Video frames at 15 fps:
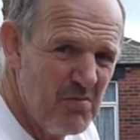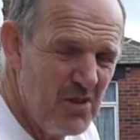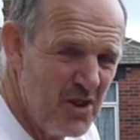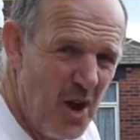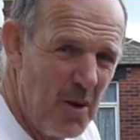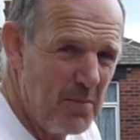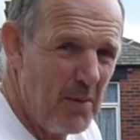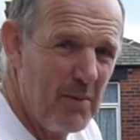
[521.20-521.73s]

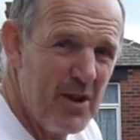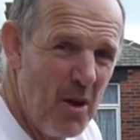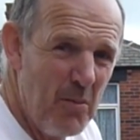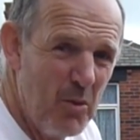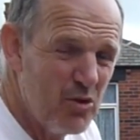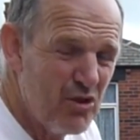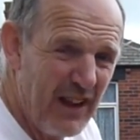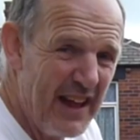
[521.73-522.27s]
not probably not
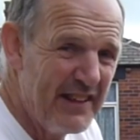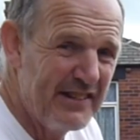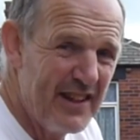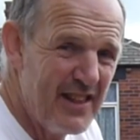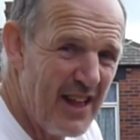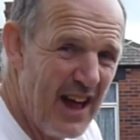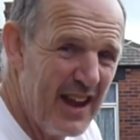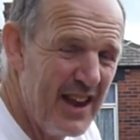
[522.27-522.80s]
much less
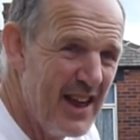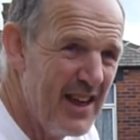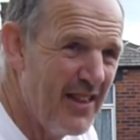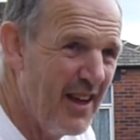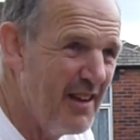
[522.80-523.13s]
than that neither.